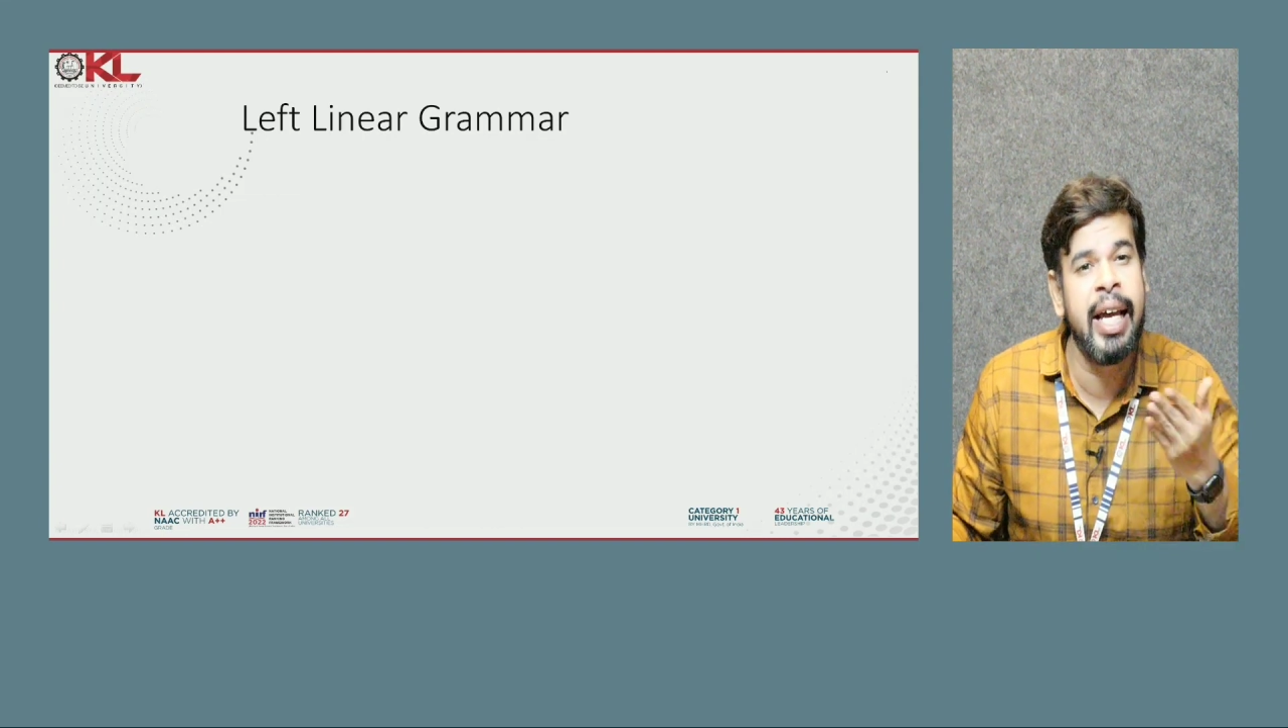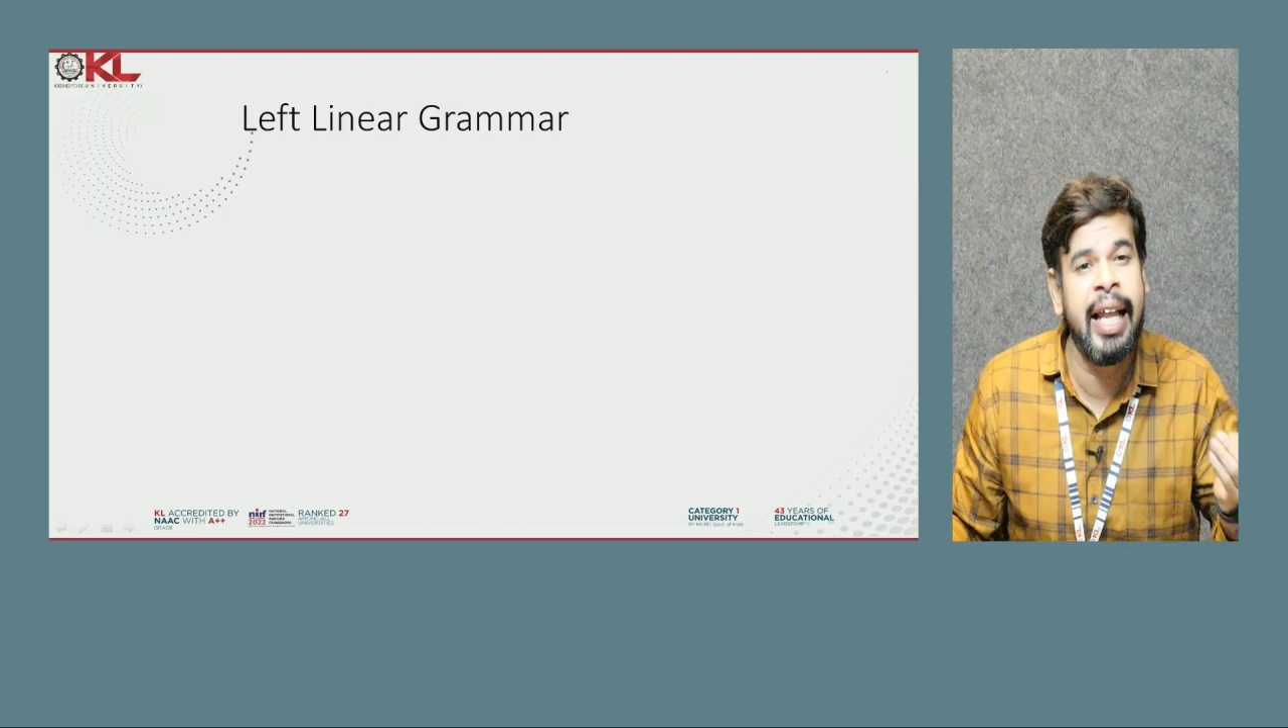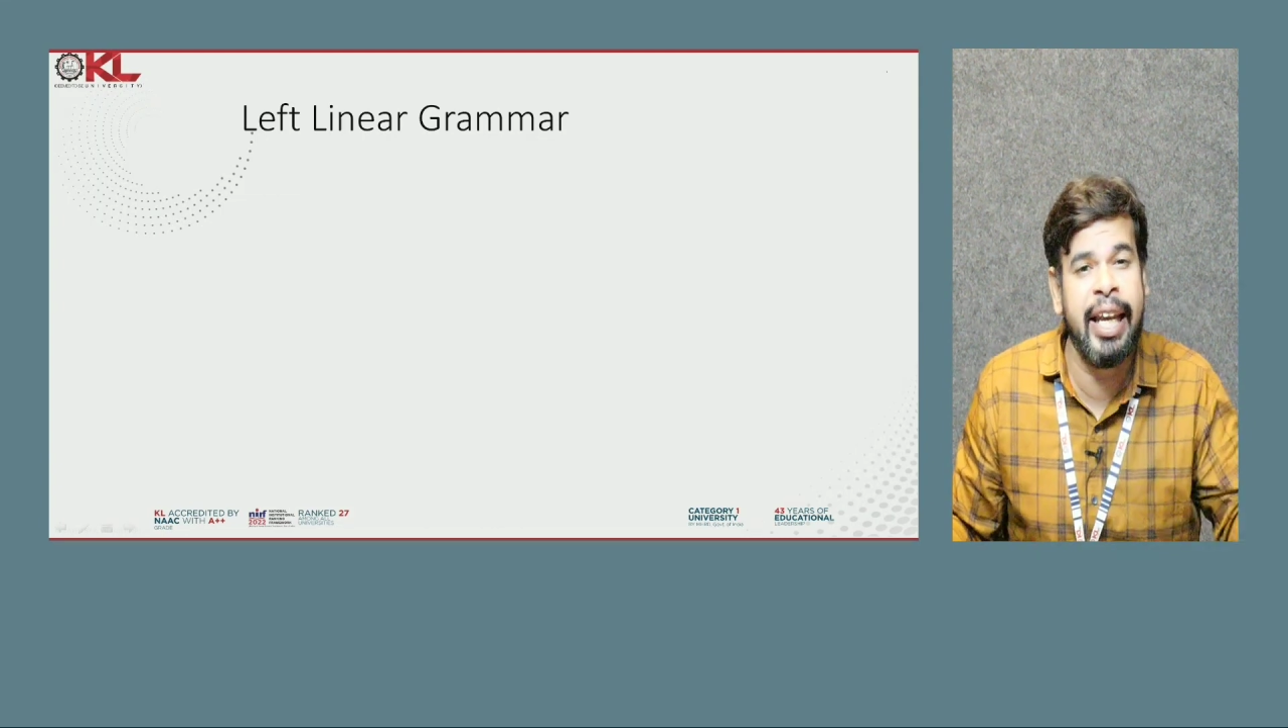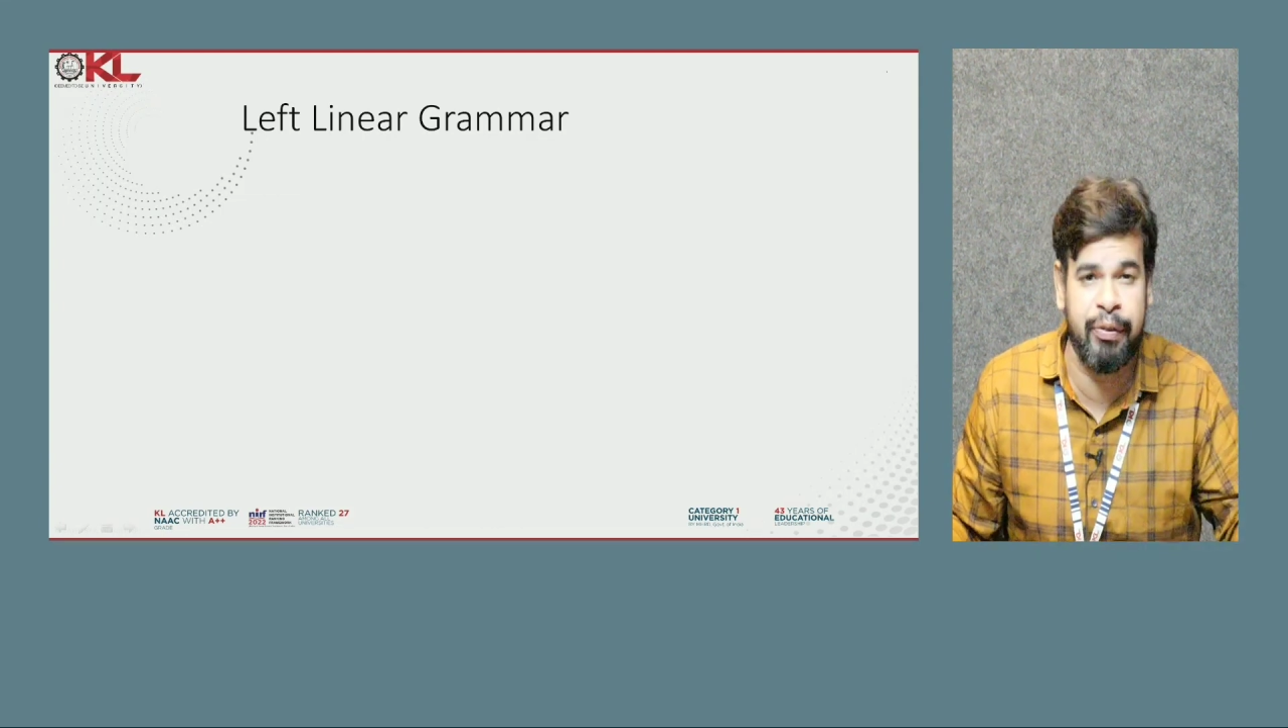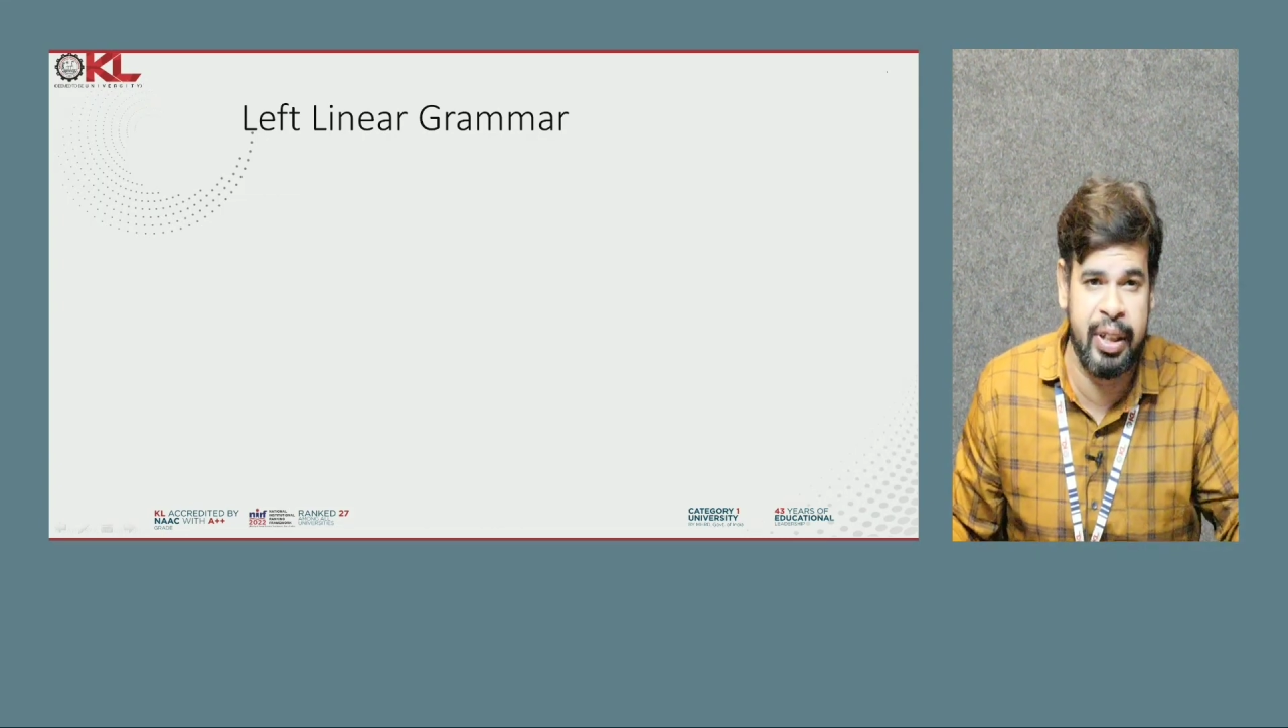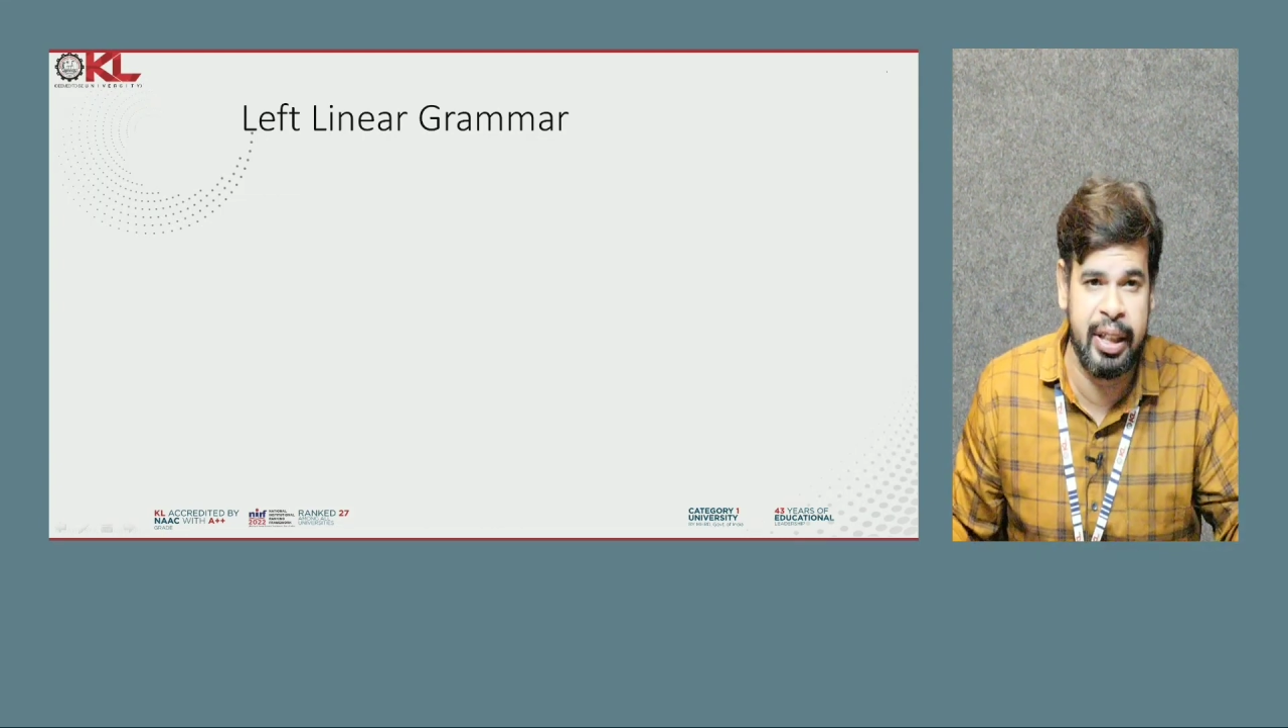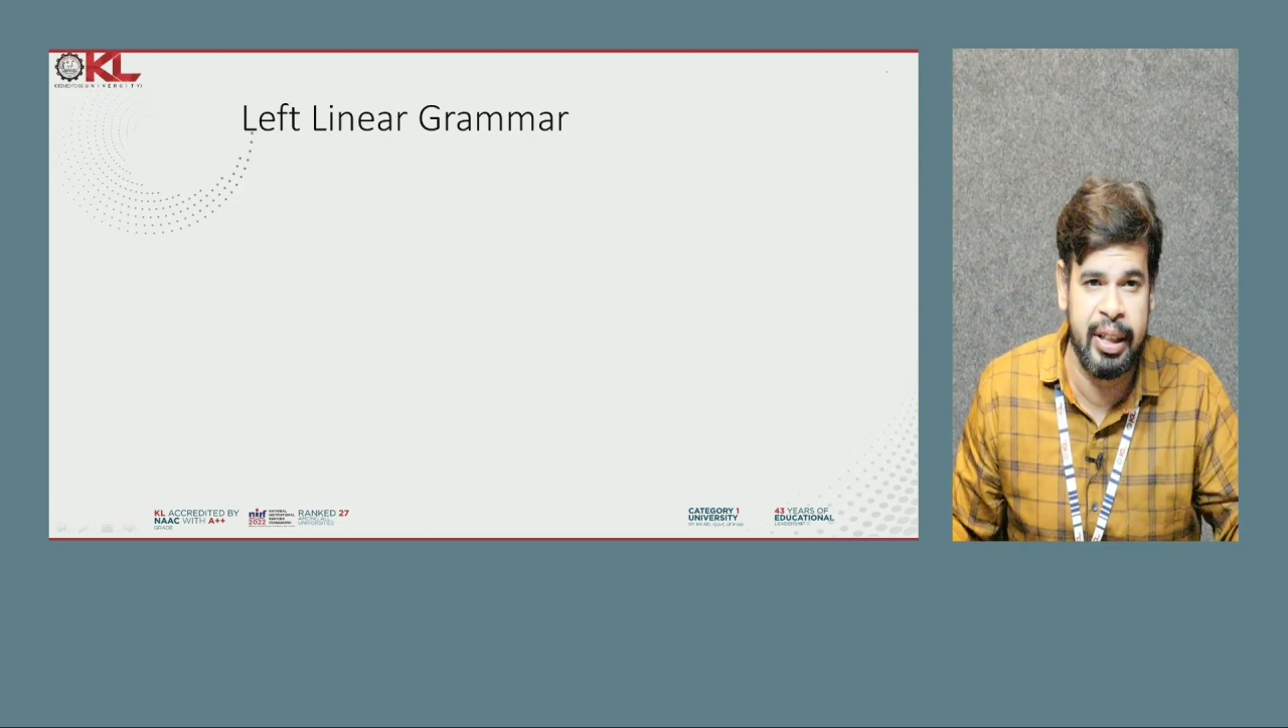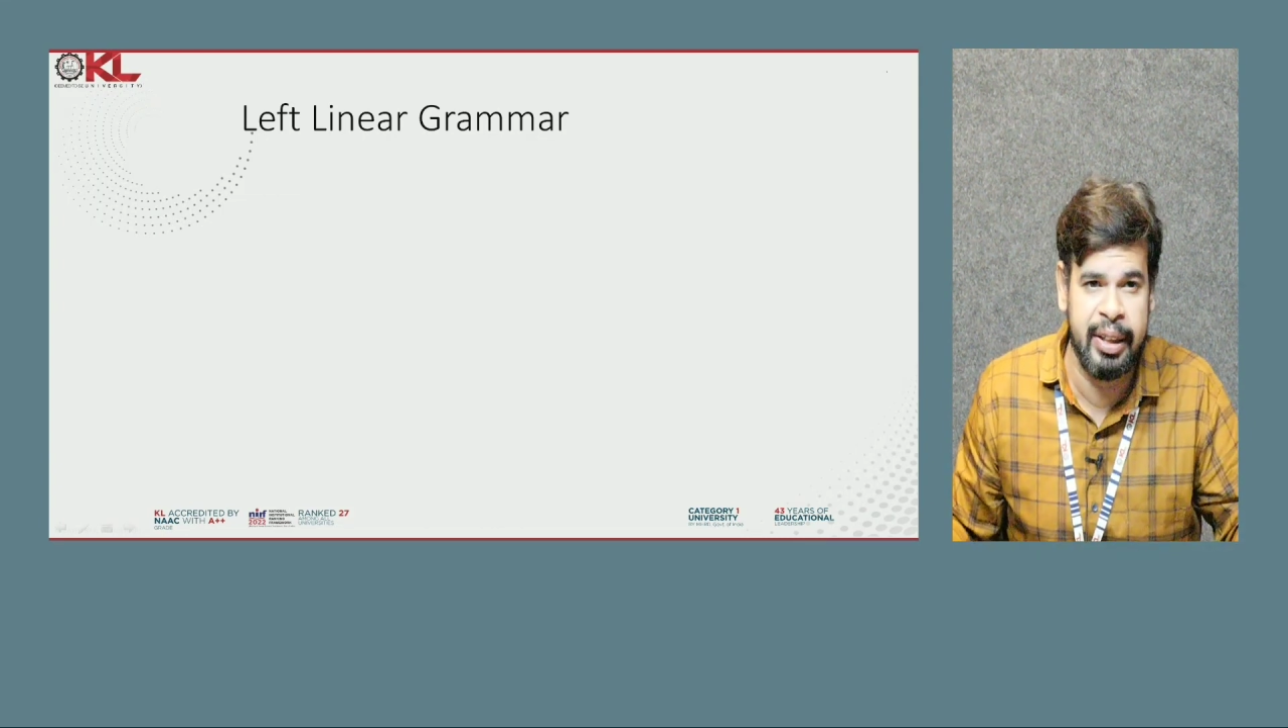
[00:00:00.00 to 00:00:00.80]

left